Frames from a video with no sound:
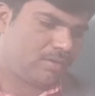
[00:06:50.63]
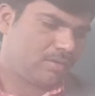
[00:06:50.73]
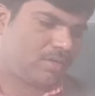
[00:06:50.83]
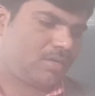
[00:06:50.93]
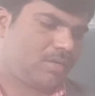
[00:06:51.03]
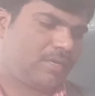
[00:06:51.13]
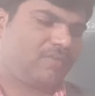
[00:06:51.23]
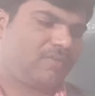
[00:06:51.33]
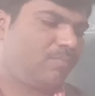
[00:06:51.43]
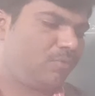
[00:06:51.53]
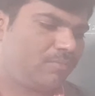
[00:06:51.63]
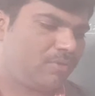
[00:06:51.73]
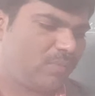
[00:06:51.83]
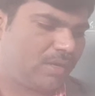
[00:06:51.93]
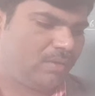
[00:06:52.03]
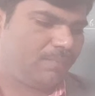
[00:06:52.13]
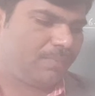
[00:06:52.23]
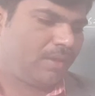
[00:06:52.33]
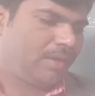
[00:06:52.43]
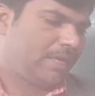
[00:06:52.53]
example number
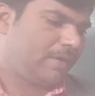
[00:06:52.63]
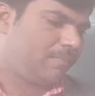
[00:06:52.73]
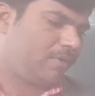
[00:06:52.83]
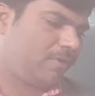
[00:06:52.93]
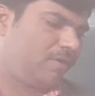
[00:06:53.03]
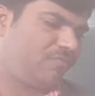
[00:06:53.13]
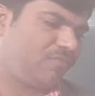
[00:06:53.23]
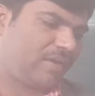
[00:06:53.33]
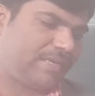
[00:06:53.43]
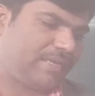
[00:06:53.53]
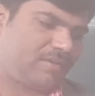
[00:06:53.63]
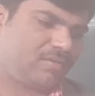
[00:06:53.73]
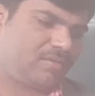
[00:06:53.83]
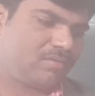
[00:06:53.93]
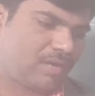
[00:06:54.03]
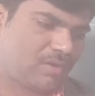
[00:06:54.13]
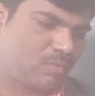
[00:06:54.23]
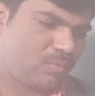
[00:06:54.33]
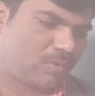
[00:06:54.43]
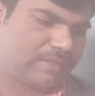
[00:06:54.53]
1, a bird flying
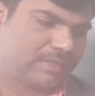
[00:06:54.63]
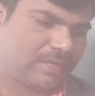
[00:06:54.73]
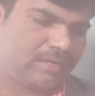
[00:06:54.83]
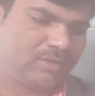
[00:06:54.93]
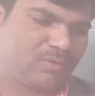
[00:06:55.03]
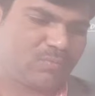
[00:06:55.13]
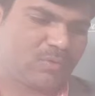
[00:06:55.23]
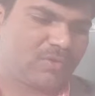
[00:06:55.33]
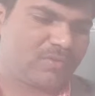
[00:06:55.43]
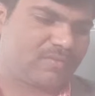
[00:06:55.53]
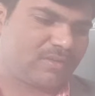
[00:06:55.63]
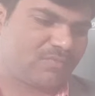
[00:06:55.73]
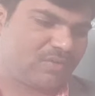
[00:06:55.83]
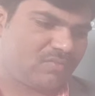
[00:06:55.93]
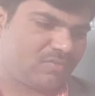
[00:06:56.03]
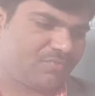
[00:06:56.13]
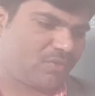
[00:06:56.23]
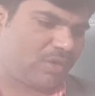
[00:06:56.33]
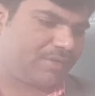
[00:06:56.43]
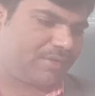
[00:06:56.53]
down vertically toward the surface
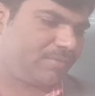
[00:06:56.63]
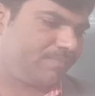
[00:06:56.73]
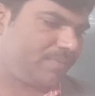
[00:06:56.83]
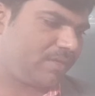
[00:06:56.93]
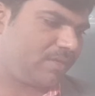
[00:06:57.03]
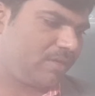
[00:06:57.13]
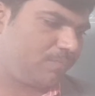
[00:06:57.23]
of water in a